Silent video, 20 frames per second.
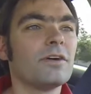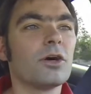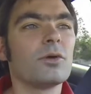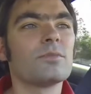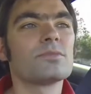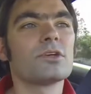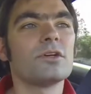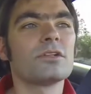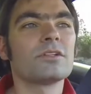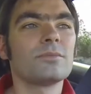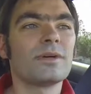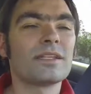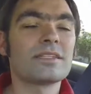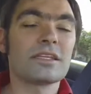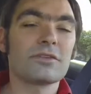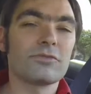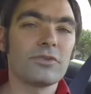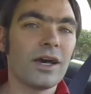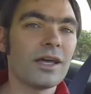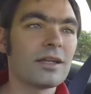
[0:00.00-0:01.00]
So what
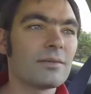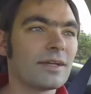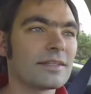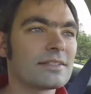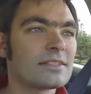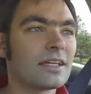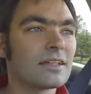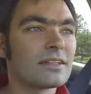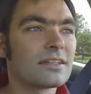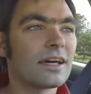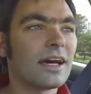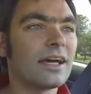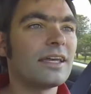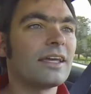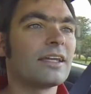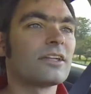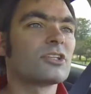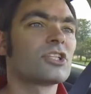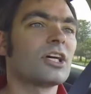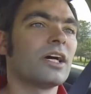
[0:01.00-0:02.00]
speaks for a Mazda
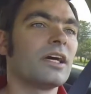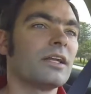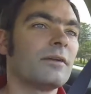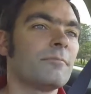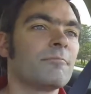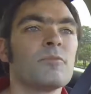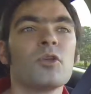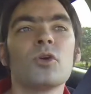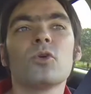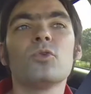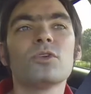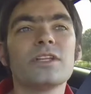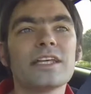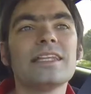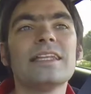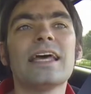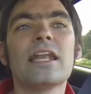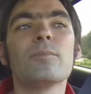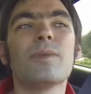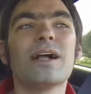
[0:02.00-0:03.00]
three? Matas
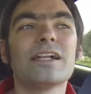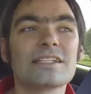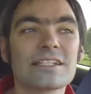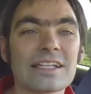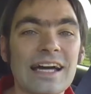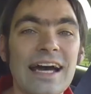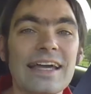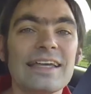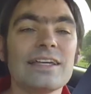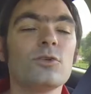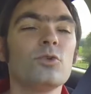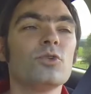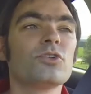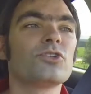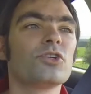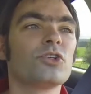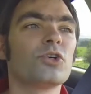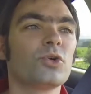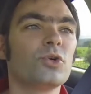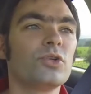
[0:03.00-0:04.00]
says he'll give us
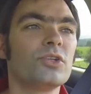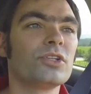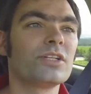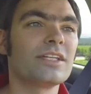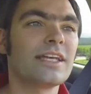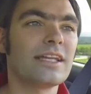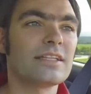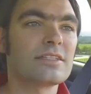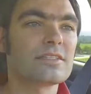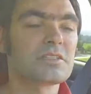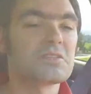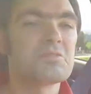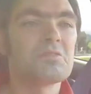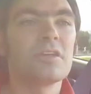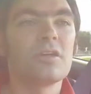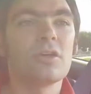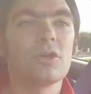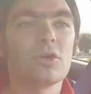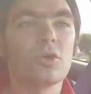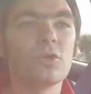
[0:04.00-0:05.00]
three good
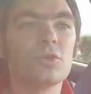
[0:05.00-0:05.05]
reasons.